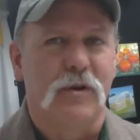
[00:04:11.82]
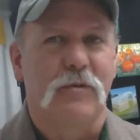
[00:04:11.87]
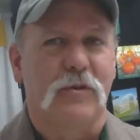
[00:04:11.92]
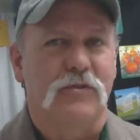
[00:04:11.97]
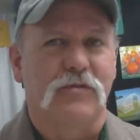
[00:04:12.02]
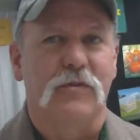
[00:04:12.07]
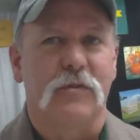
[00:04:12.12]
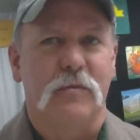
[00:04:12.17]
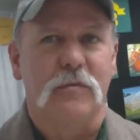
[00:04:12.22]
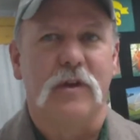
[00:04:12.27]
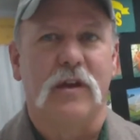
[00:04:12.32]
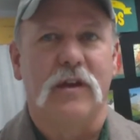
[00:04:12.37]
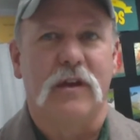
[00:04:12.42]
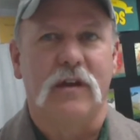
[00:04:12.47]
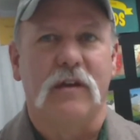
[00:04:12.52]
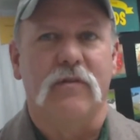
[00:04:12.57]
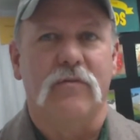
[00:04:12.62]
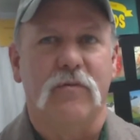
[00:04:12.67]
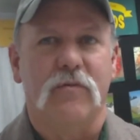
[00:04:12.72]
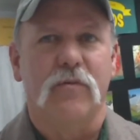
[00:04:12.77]
Pretty much from the
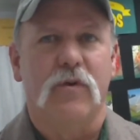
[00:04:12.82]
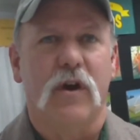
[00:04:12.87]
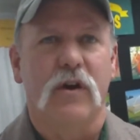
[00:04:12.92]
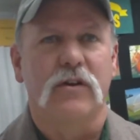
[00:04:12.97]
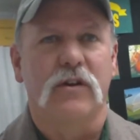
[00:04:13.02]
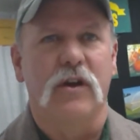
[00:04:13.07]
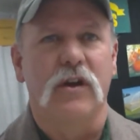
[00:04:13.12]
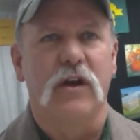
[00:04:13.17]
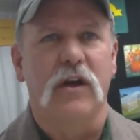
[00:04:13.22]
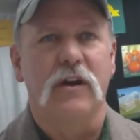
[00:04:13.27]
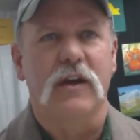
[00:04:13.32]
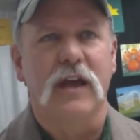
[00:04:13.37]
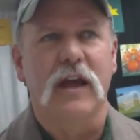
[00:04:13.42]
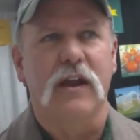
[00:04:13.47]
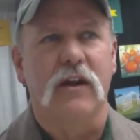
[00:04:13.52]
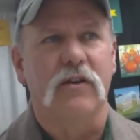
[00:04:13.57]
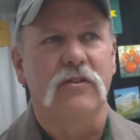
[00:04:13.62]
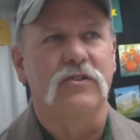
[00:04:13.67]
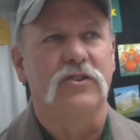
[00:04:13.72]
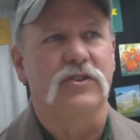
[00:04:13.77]
beginning. Yeah.
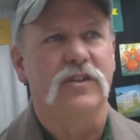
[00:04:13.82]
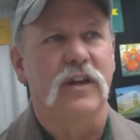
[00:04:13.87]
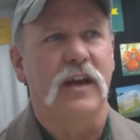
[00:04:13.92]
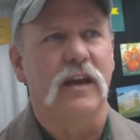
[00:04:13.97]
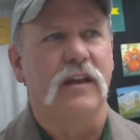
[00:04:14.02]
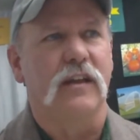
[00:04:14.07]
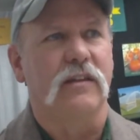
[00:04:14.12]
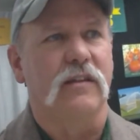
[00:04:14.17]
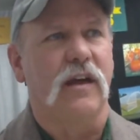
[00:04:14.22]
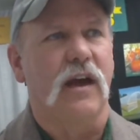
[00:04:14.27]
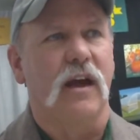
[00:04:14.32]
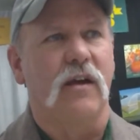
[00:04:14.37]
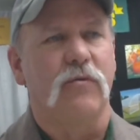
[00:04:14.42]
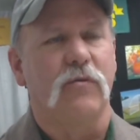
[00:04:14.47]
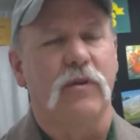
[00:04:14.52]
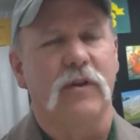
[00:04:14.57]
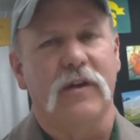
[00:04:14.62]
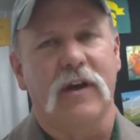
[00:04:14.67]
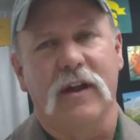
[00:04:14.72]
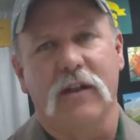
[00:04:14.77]
Again, understanding that
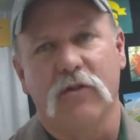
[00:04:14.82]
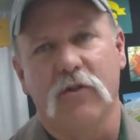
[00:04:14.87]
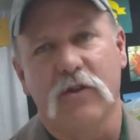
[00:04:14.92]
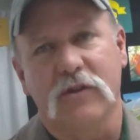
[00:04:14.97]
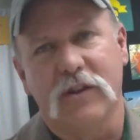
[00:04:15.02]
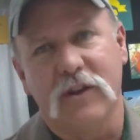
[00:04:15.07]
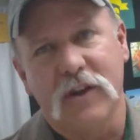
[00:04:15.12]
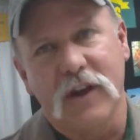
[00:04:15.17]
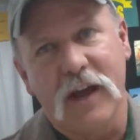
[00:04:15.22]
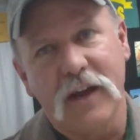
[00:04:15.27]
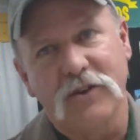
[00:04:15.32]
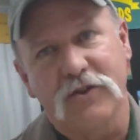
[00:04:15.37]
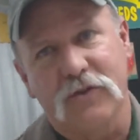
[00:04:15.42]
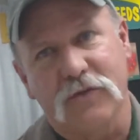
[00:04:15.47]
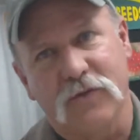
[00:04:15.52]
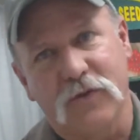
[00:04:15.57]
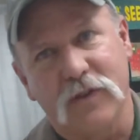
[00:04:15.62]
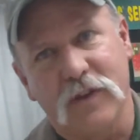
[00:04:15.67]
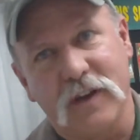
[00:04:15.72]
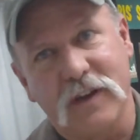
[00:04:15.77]
we've got to look to nature
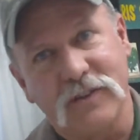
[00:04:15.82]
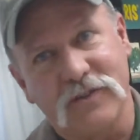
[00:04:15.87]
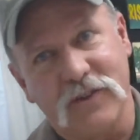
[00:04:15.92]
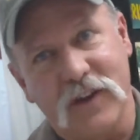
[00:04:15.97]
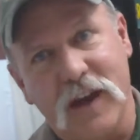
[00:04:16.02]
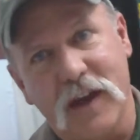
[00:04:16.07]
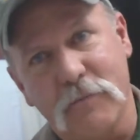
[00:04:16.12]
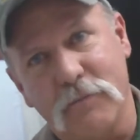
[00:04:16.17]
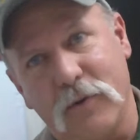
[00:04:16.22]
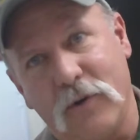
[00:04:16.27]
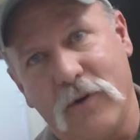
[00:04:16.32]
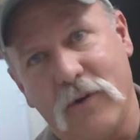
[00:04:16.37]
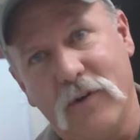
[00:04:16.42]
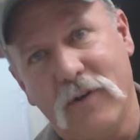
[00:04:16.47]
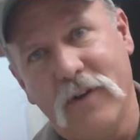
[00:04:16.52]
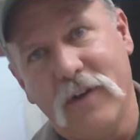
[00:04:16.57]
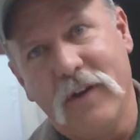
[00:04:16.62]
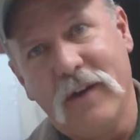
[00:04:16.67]
for the example.